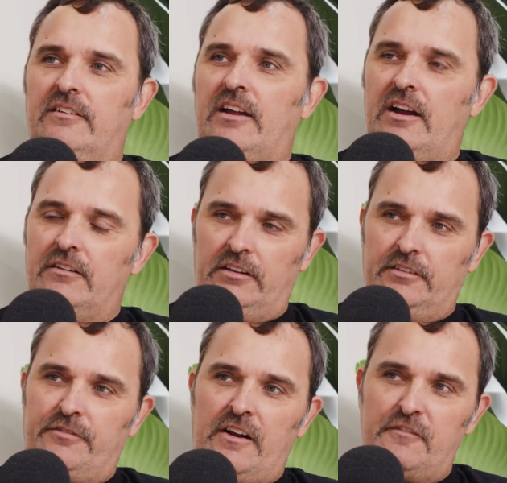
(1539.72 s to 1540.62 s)
Car rolled
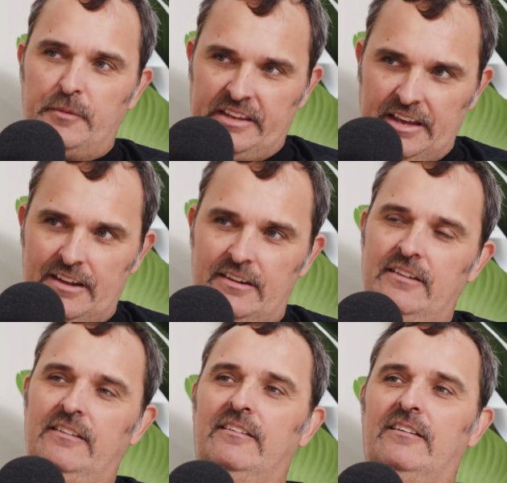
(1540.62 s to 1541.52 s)
in front of them again.
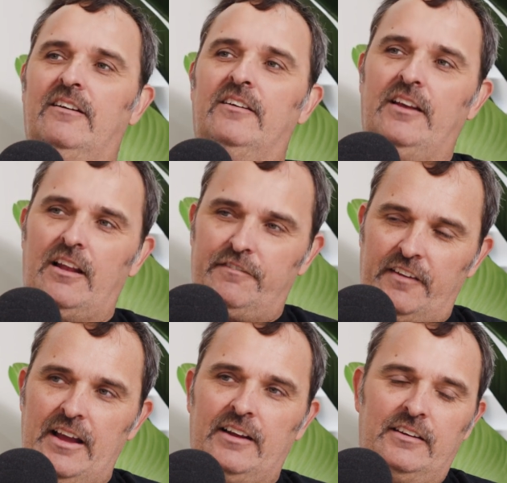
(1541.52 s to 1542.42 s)
Got yellow
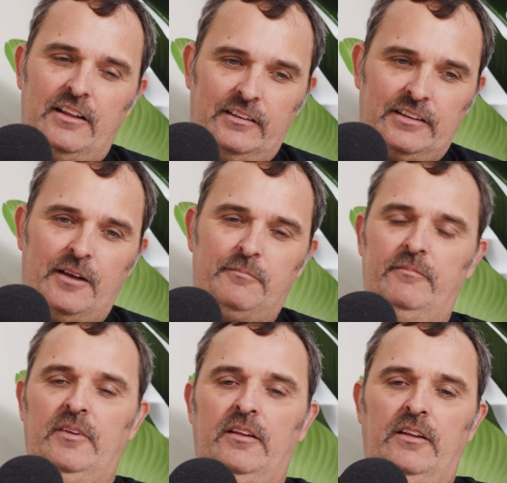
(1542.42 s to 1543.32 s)
flagged and held up.